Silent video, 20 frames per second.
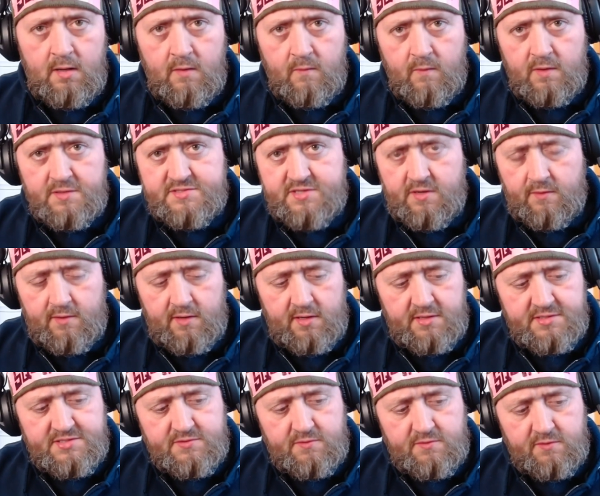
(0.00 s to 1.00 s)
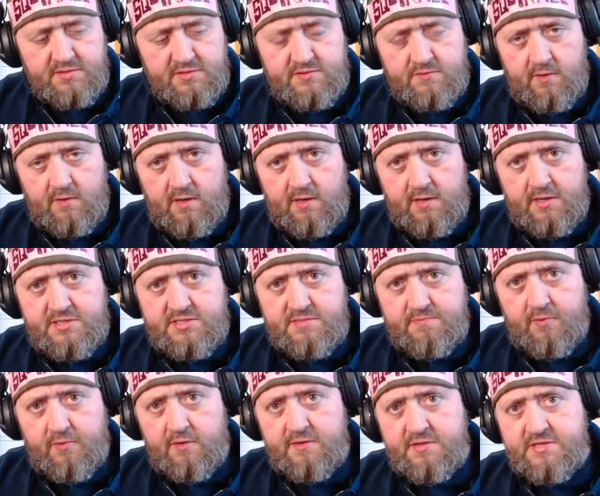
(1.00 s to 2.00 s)
What's going on, Squirrel Squad? It's
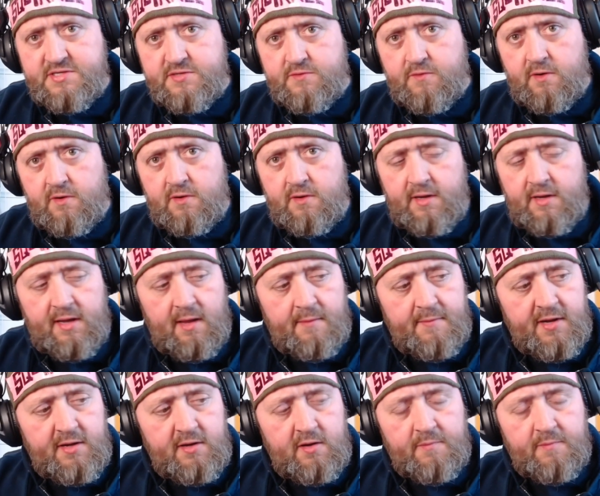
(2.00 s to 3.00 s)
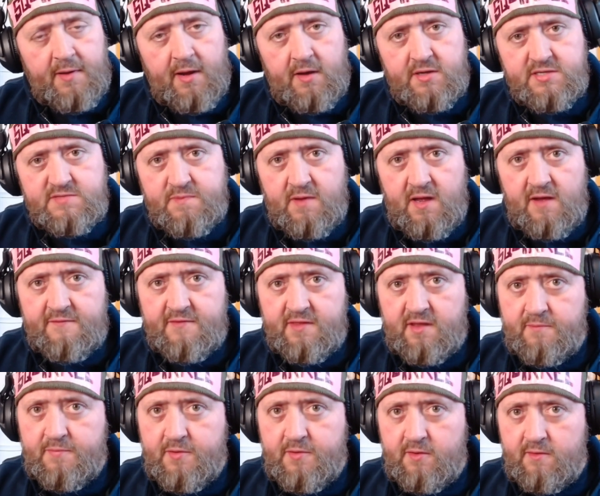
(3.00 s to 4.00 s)
your boy, the Squirrel. I got me a new power supply for the
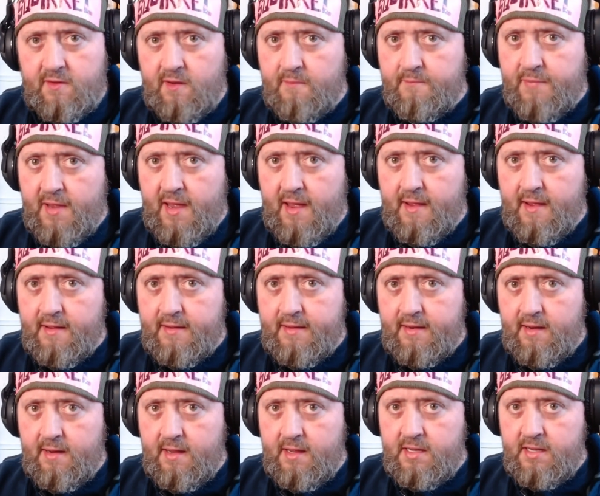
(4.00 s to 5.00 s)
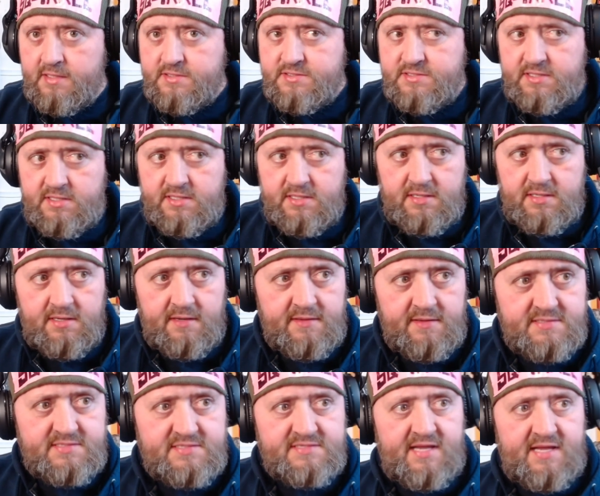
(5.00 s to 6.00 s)
computer. I'm back in action, and
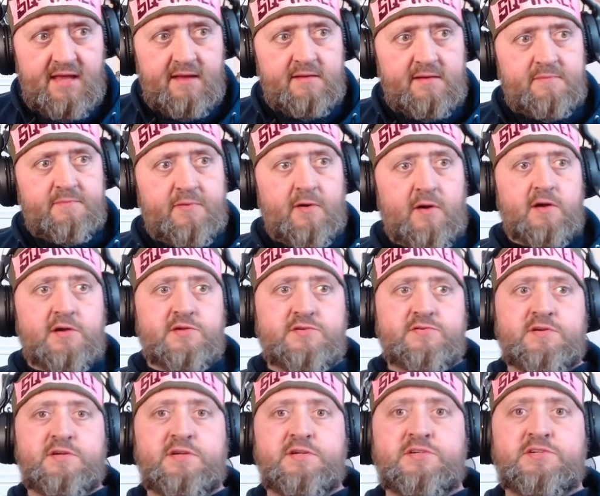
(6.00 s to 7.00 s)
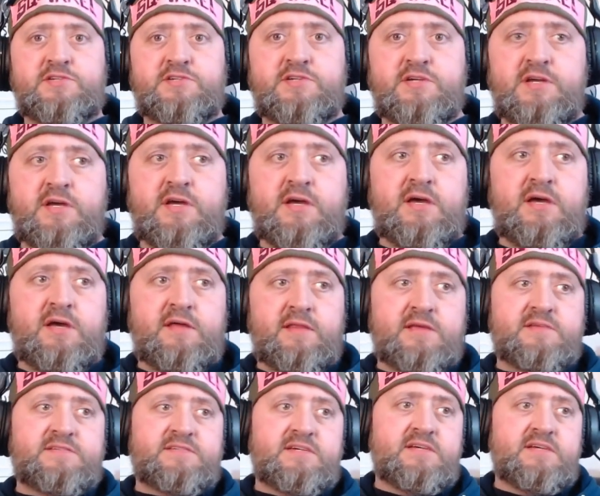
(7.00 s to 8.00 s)
this is Alan Partridge.
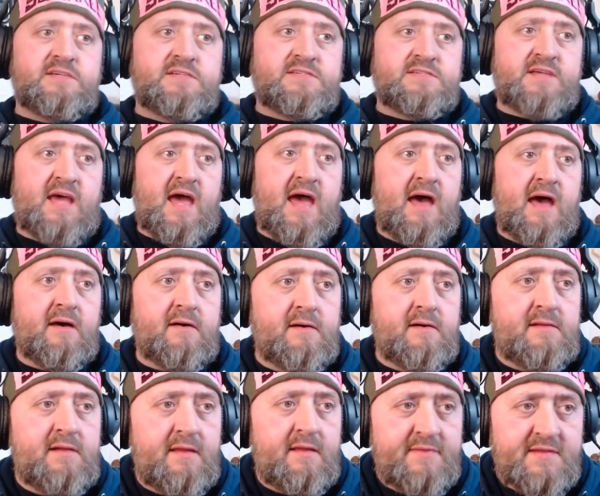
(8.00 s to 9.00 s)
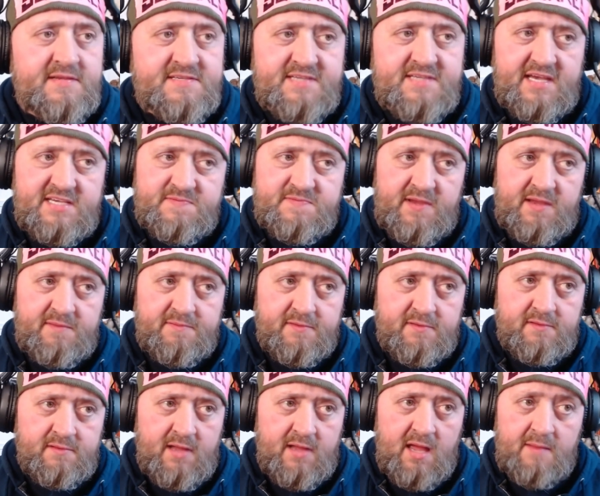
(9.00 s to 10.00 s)
This is Alan and the Sex
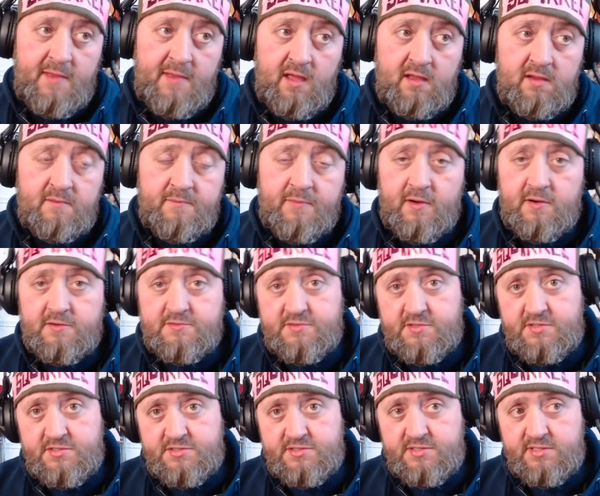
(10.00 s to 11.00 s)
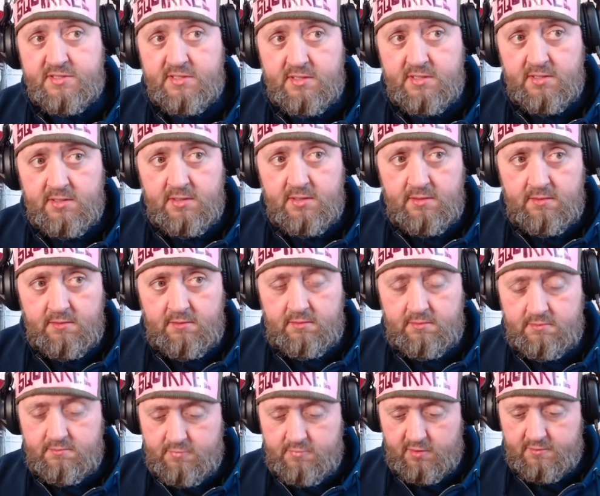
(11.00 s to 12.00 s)
People. I'm Alan Partridge.
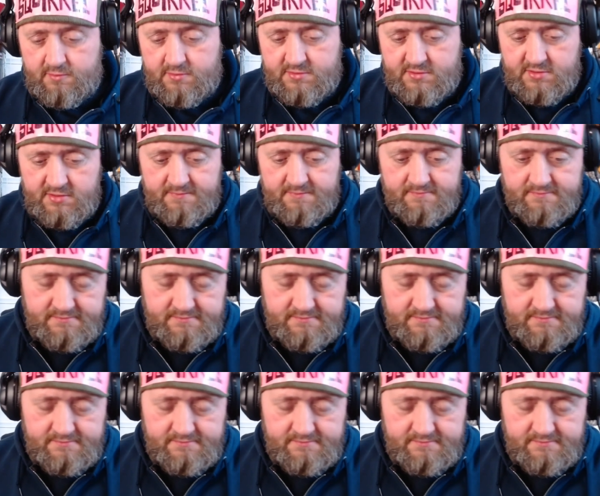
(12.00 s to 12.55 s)
Baby, see.